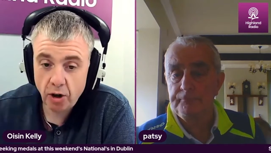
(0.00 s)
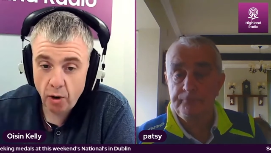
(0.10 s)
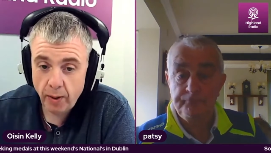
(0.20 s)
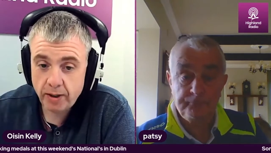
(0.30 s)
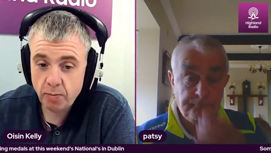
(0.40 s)

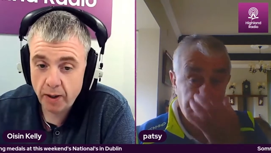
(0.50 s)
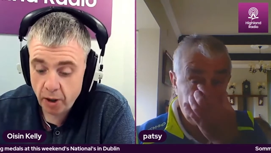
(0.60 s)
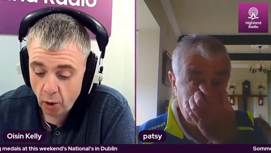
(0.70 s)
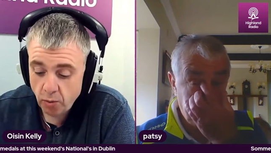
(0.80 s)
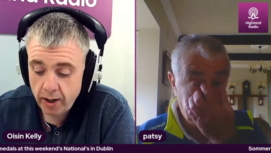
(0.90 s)
Speaker 1: always, we
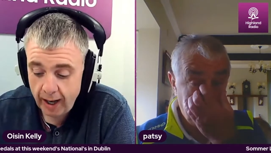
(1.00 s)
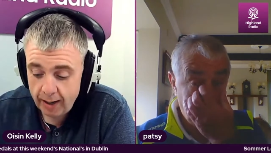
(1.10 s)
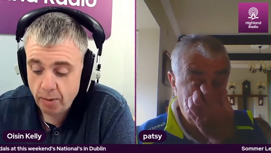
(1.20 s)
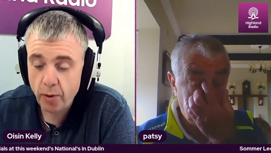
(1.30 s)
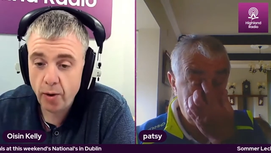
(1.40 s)
know
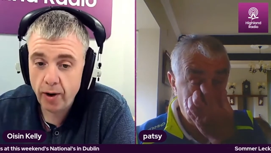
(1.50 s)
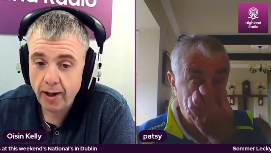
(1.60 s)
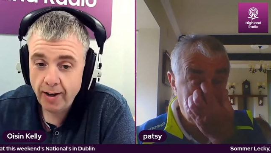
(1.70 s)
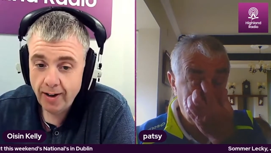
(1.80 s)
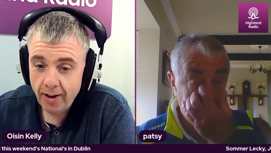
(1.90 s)
Kelly
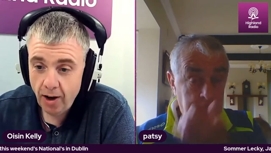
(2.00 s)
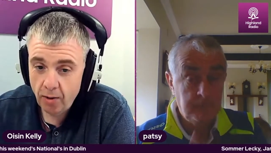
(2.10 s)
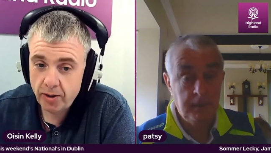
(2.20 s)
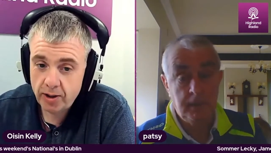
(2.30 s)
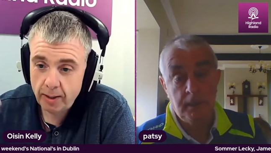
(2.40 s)
McGrory
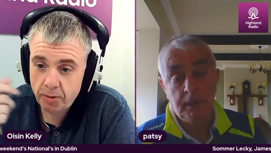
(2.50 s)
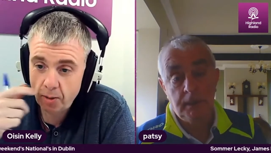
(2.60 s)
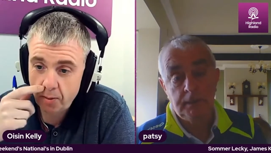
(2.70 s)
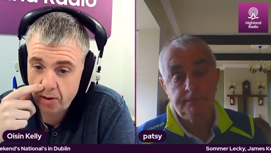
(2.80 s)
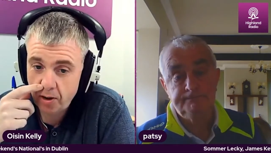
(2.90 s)
always steps
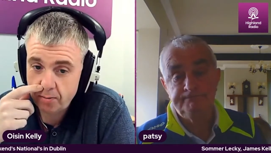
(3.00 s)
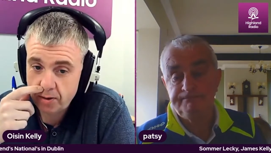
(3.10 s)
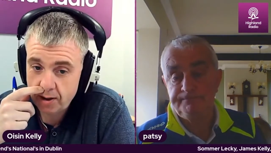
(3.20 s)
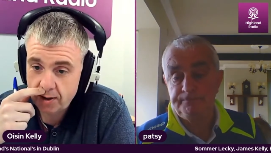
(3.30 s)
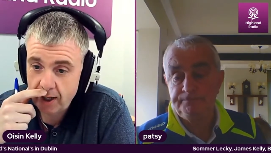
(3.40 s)
up when it
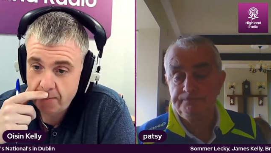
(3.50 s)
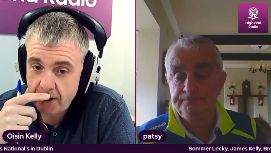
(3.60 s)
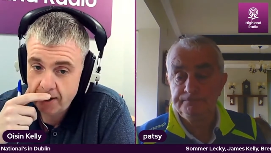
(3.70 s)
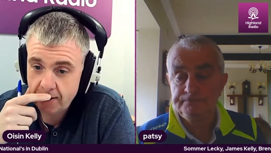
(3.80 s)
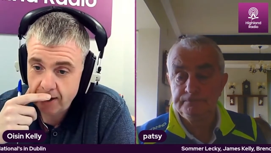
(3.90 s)
comes this time of
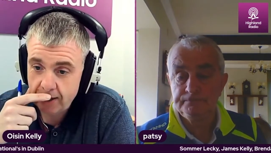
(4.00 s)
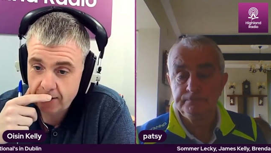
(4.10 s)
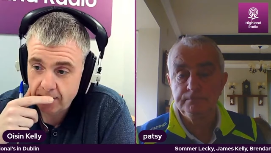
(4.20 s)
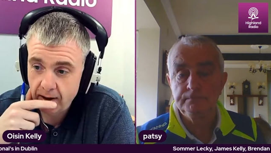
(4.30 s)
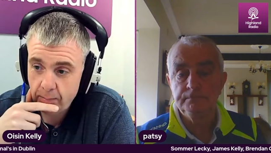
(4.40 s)
year to
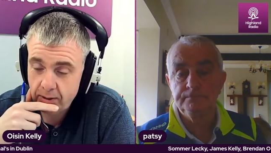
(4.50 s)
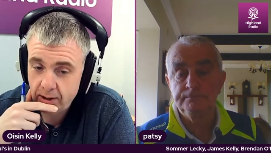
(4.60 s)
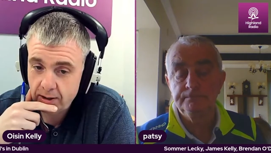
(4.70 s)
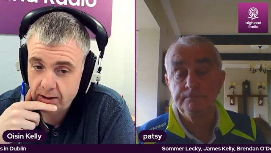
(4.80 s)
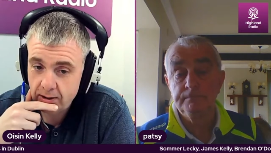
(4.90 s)
national
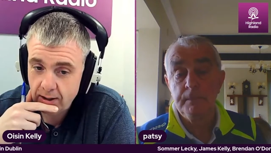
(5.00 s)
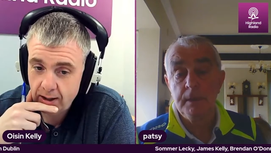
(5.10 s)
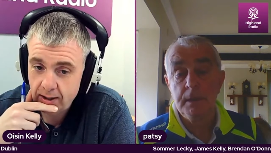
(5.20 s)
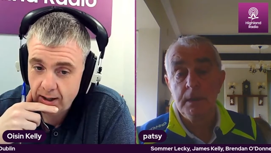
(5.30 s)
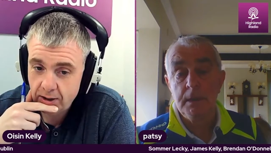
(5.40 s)
competitions,
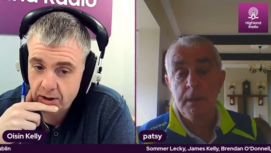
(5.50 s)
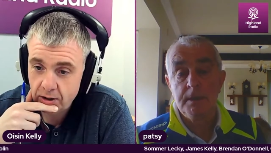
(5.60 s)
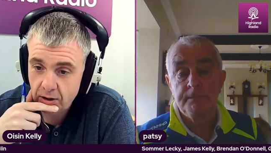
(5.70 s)
and uh, she's a